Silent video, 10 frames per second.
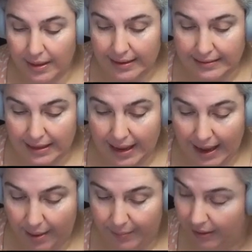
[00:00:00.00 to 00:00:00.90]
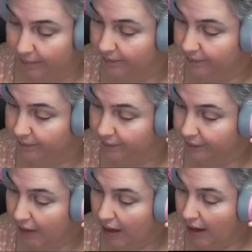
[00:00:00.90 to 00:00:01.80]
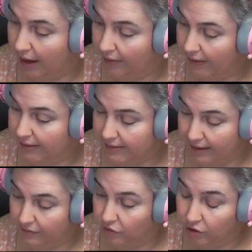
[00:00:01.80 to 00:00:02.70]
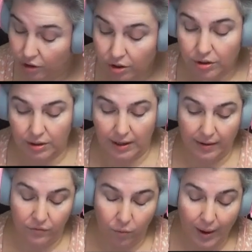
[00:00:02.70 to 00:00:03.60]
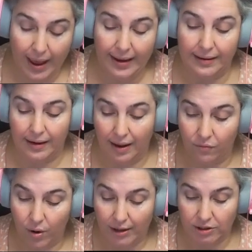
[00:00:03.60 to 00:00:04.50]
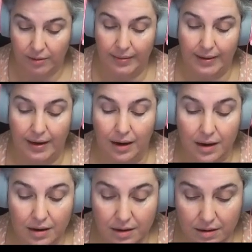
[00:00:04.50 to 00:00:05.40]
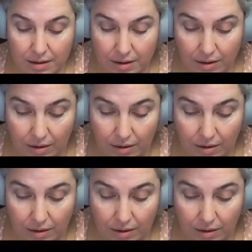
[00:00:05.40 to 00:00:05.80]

did happen. And then as I've learned and I've read and I've watched, I've been like, oh.